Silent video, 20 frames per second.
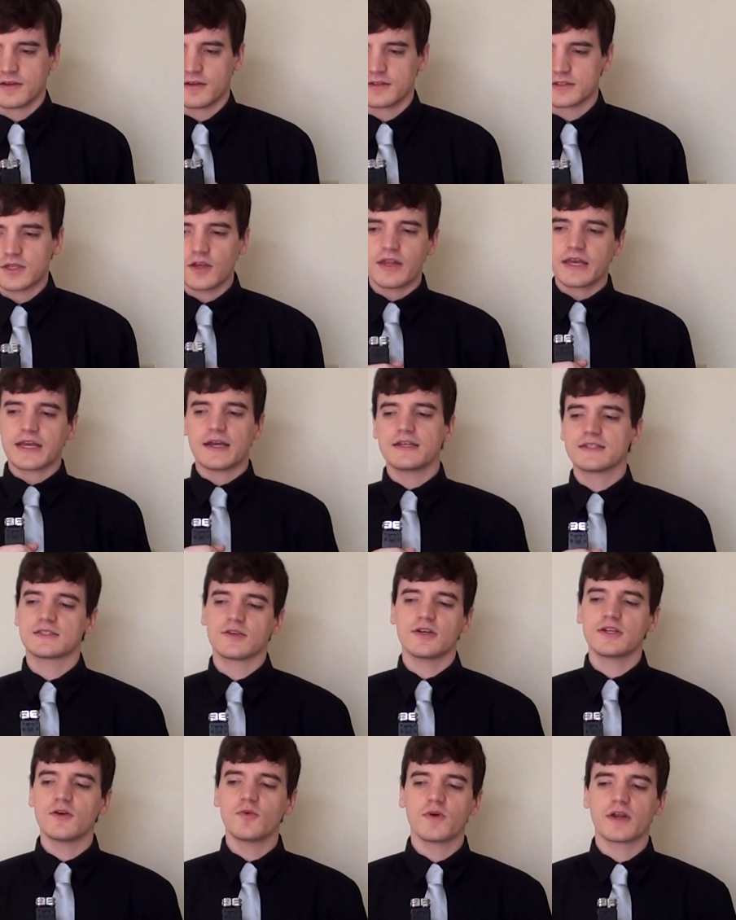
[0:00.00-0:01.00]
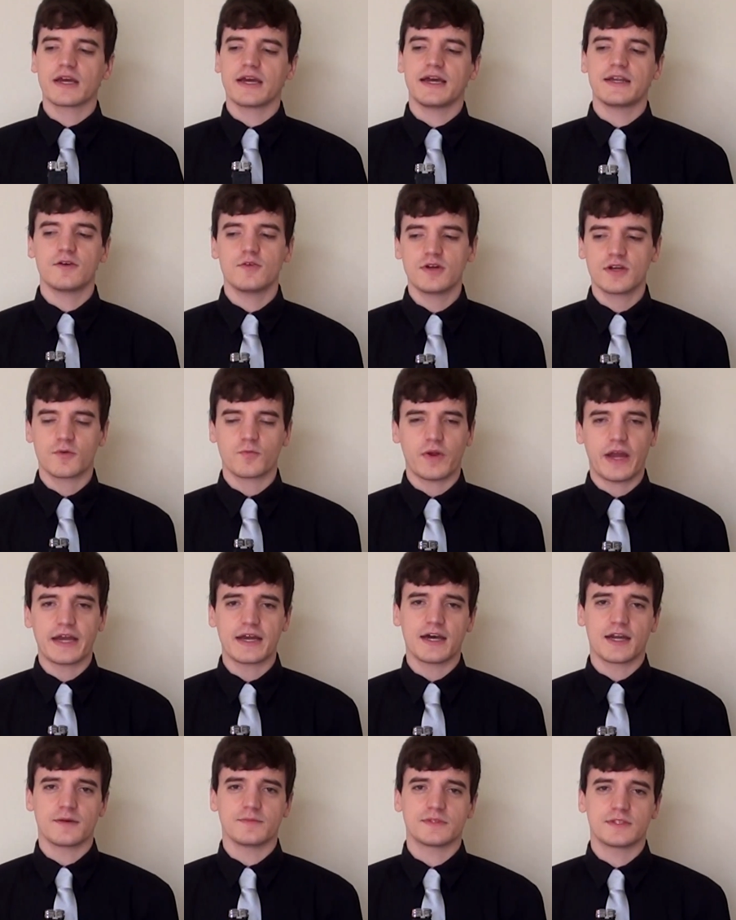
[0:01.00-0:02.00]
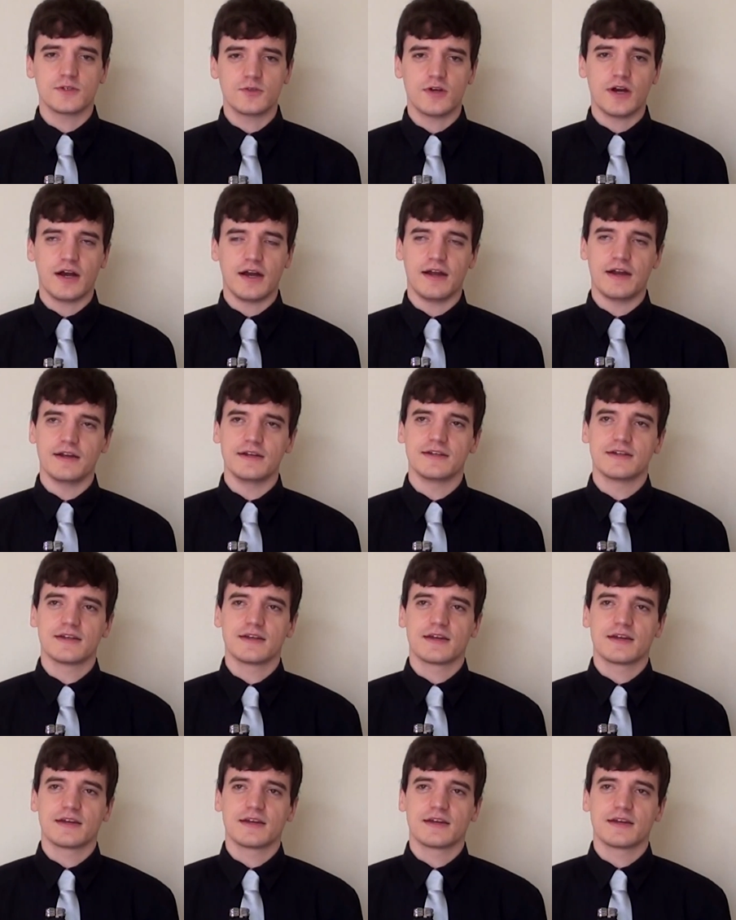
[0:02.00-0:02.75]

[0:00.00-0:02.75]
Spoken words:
So I don't want to rag on them too hard,